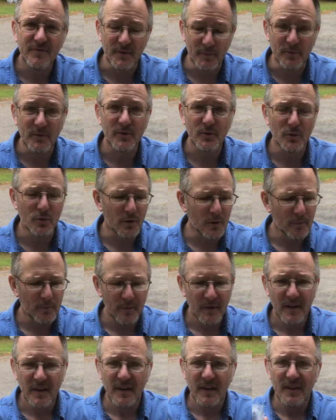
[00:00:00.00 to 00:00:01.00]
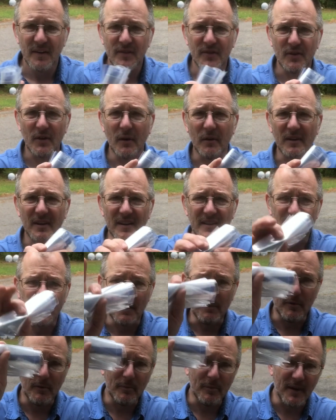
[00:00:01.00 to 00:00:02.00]
school, so I'm going to
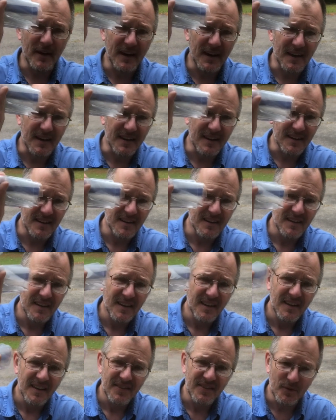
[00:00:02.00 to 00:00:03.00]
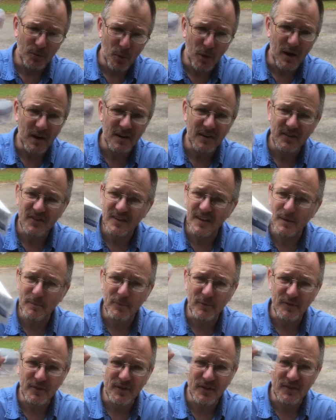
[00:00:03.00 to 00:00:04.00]
double bag the water
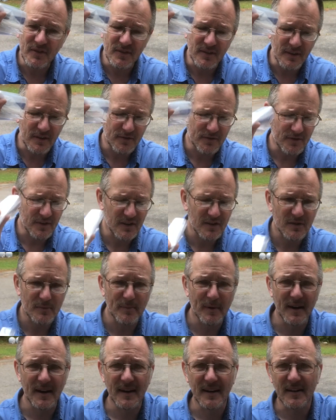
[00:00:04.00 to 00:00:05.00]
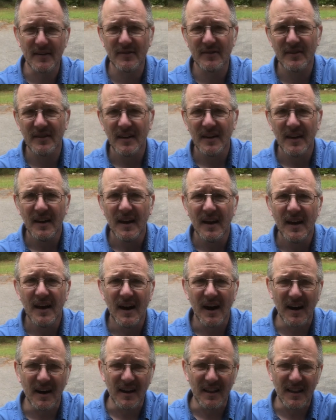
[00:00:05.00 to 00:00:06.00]
samples using these freezer bags. I'm
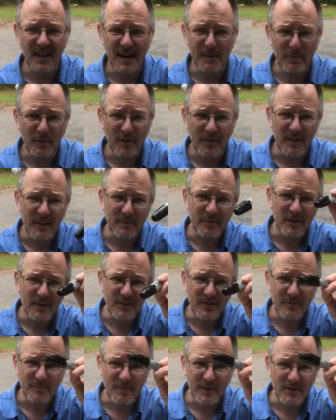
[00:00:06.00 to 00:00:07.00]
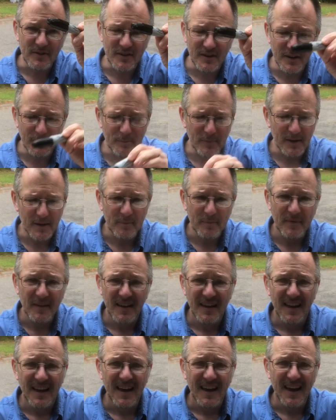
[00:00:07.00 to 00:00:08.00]
going to label them using my Sharpie,
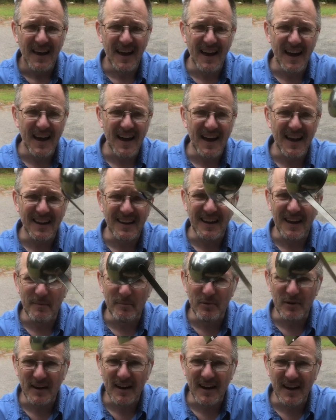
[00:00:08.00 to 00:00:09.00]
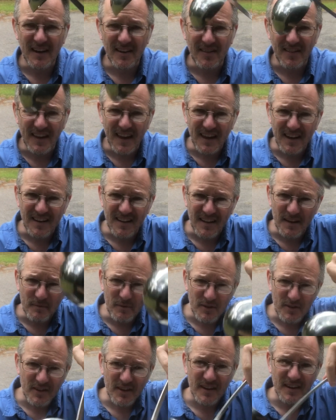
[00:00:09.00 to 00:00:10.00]
and I'm bringing a ladle. I'm
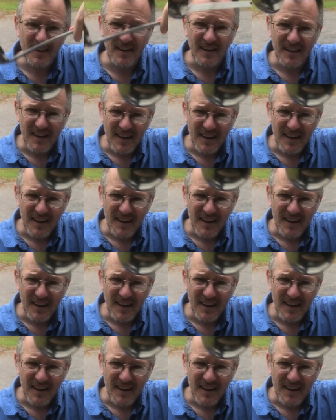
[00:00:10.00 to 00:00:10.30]
just going to